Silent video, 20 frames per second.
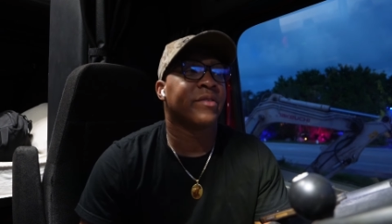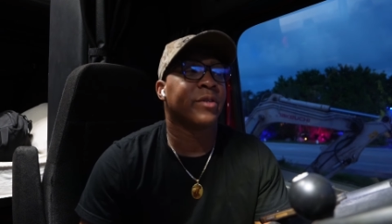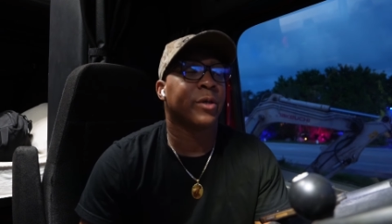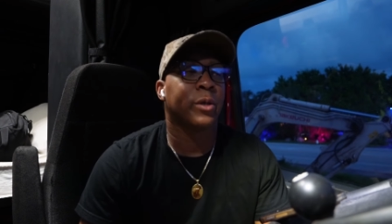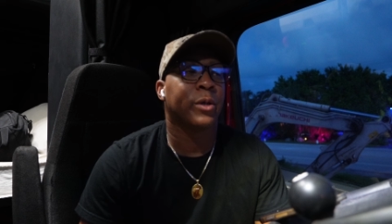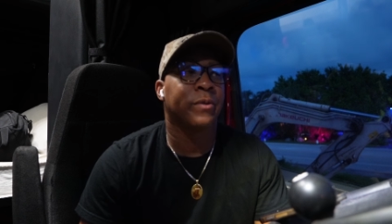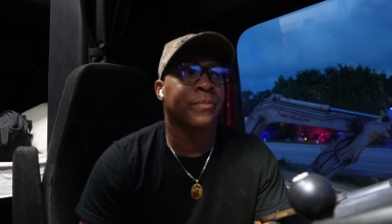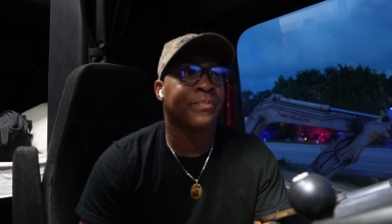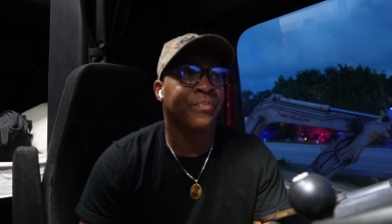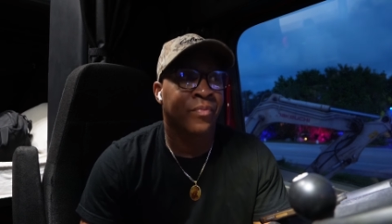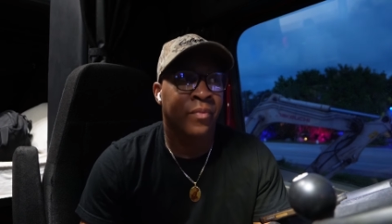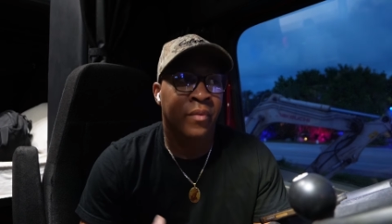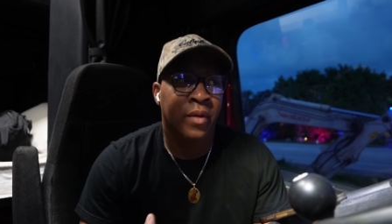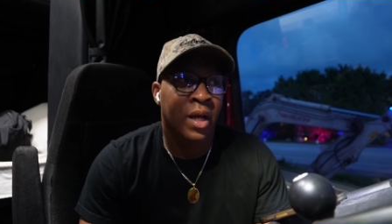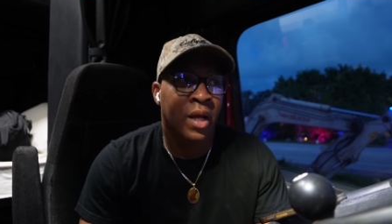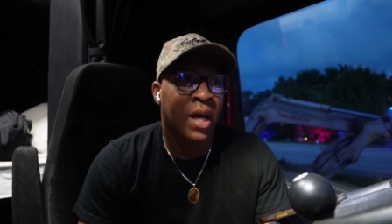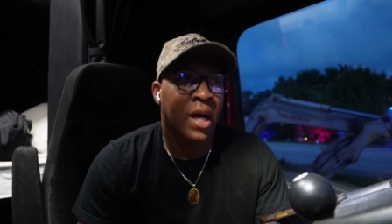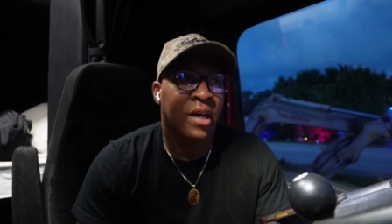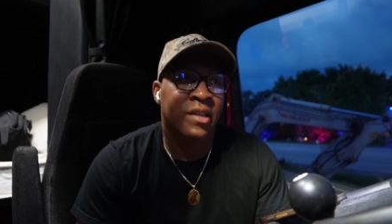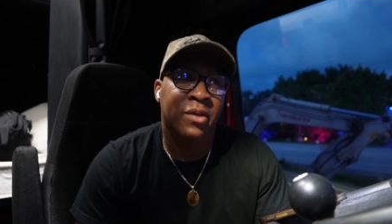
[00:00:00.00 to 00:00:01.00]
So
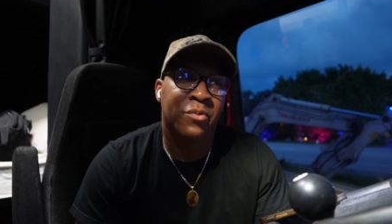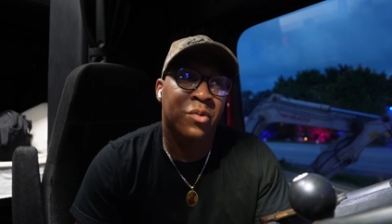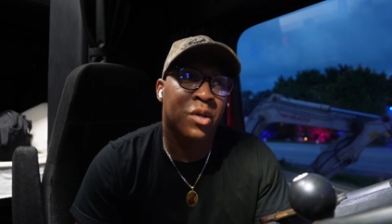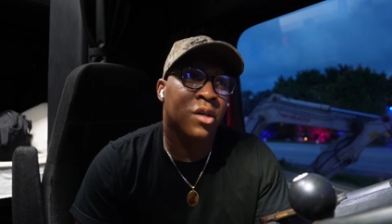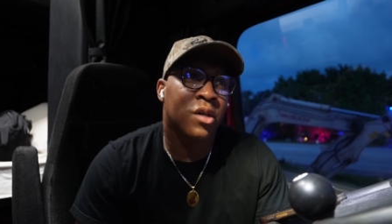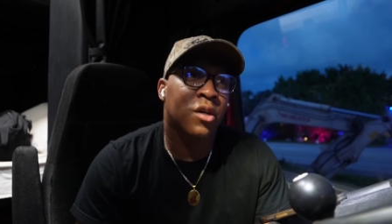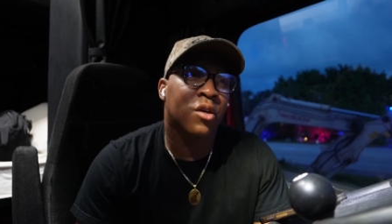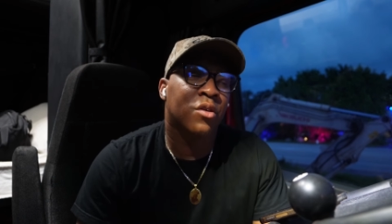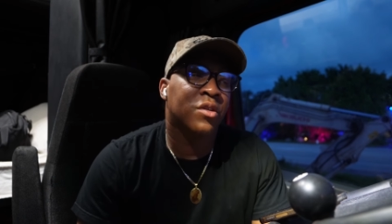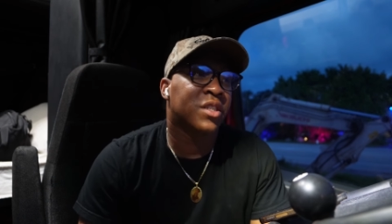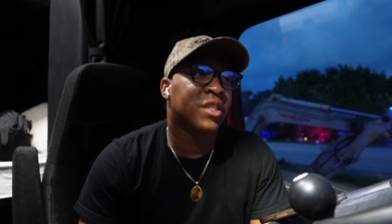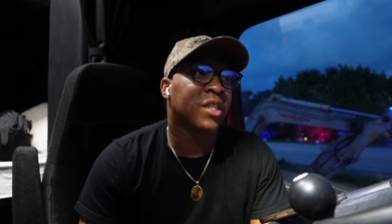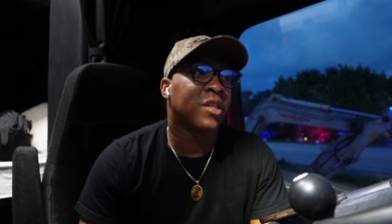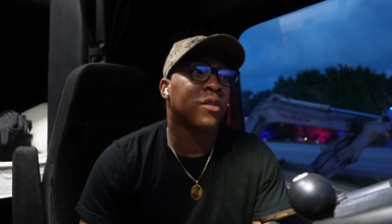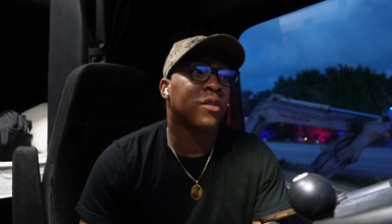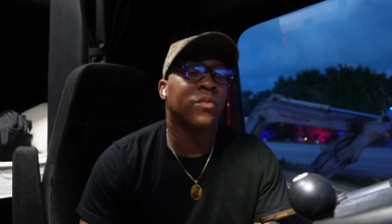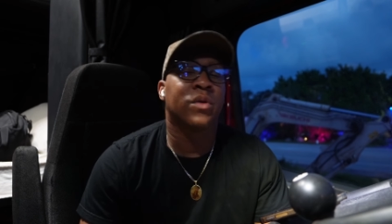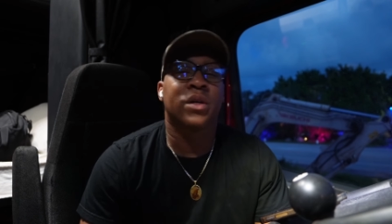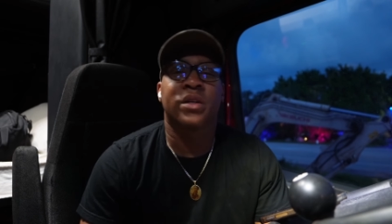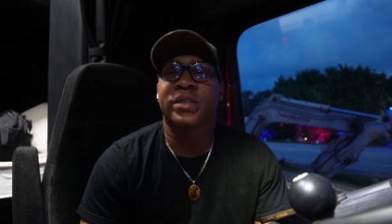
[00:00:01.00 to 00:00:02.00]
I was like, we're gonna go to
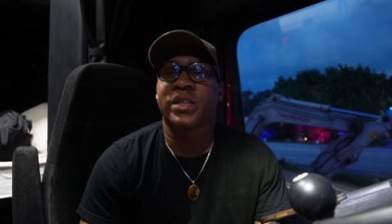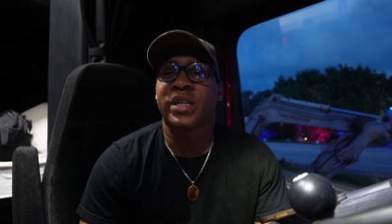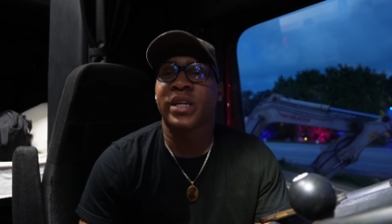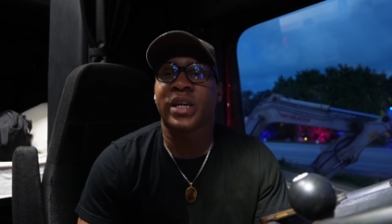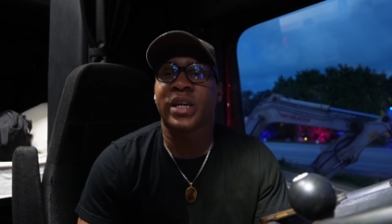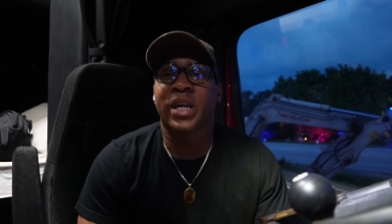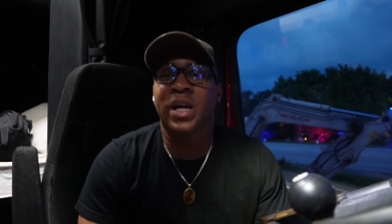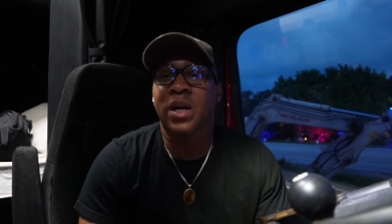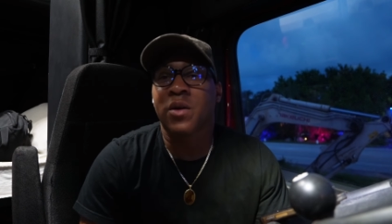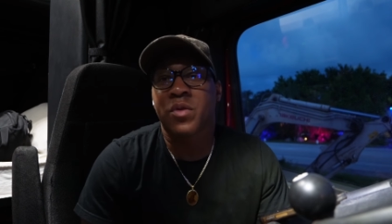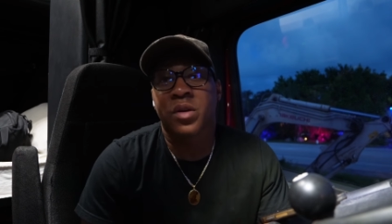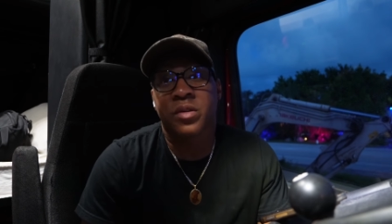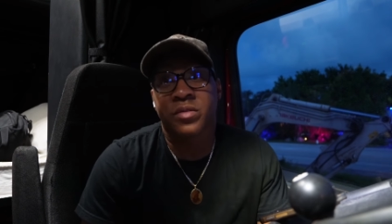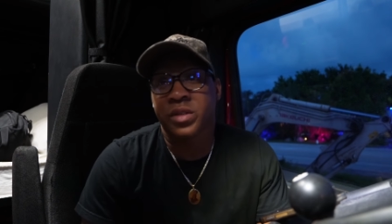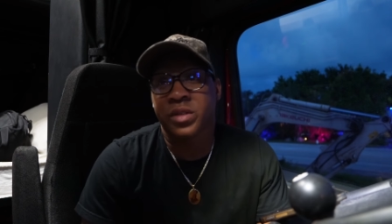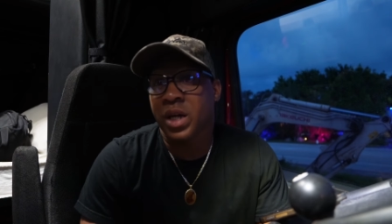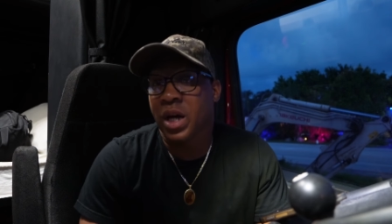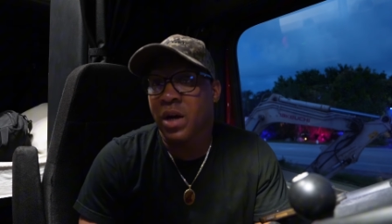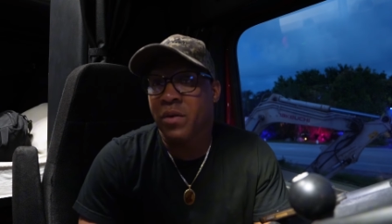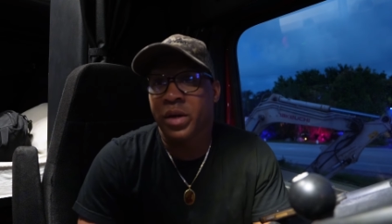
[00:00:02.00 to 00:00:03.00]
show, we're gonna thug it out, we're gonna
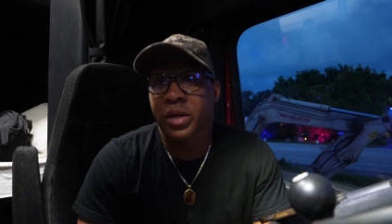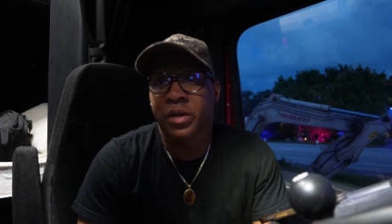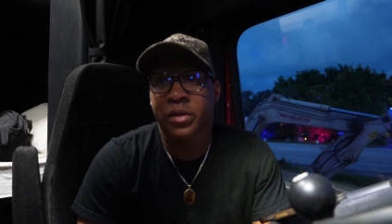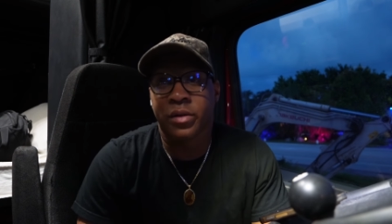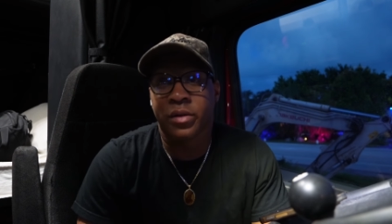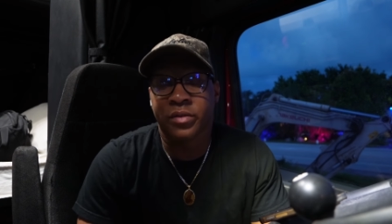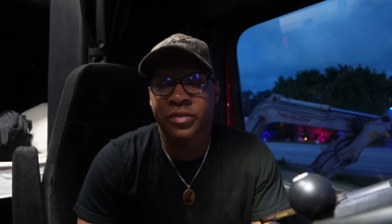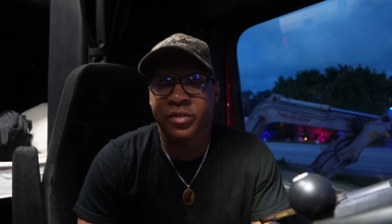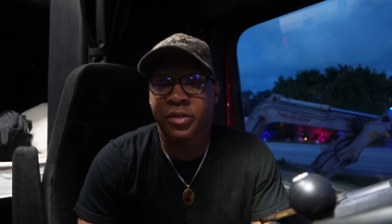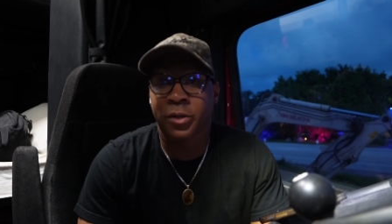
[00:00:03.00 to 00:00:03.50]
see how it goes.